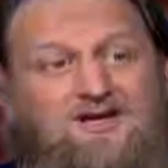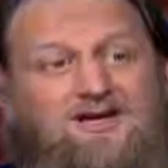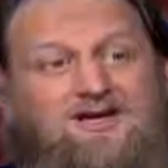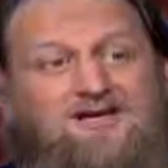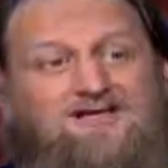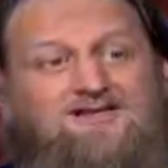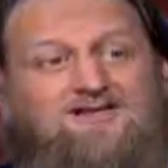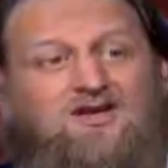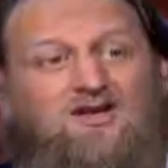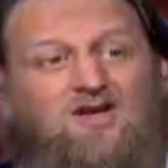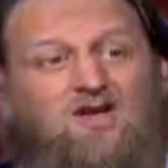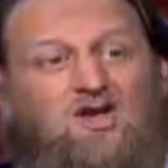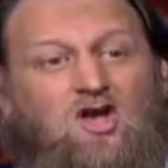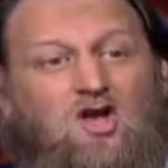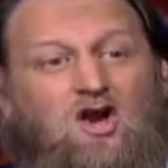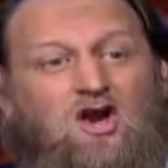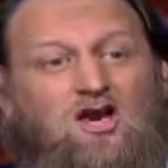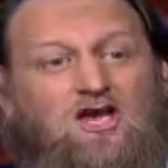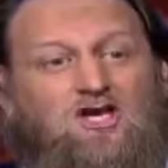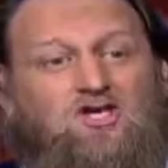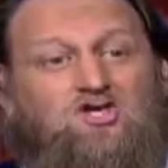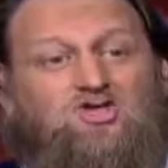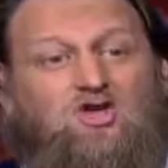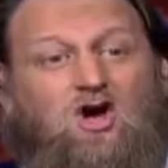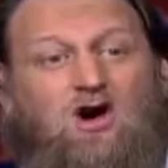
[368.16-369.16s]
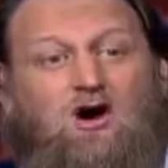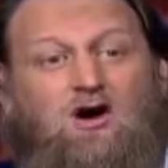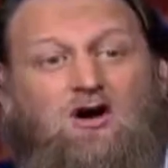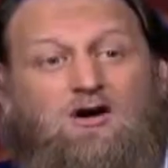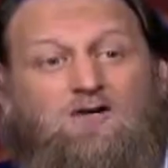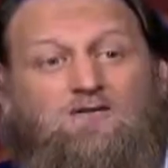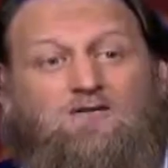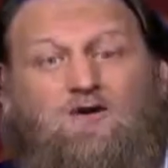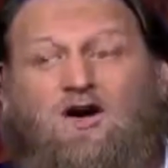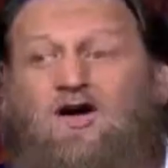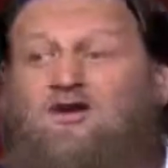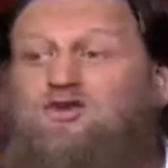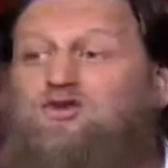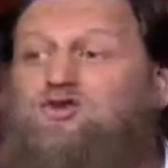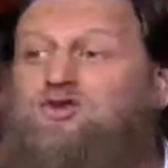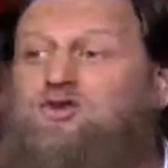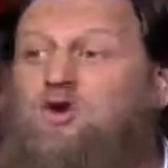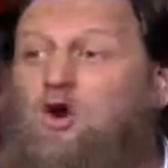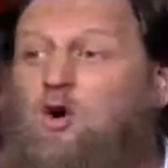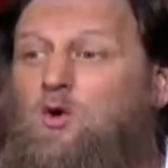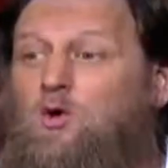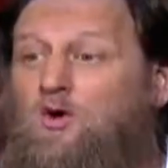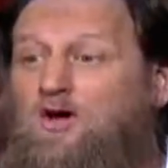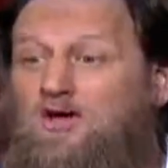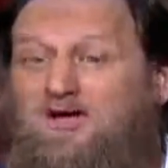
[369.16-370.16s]
is the knowledge of a
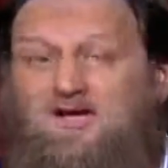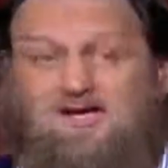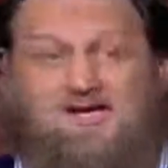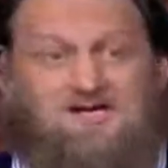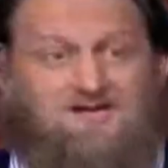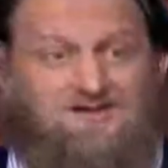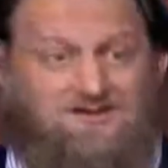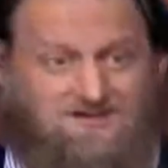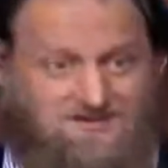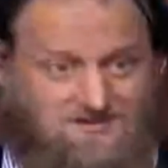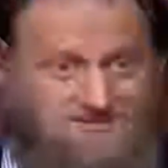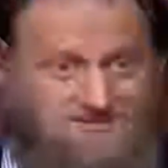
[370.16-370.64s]
tawheed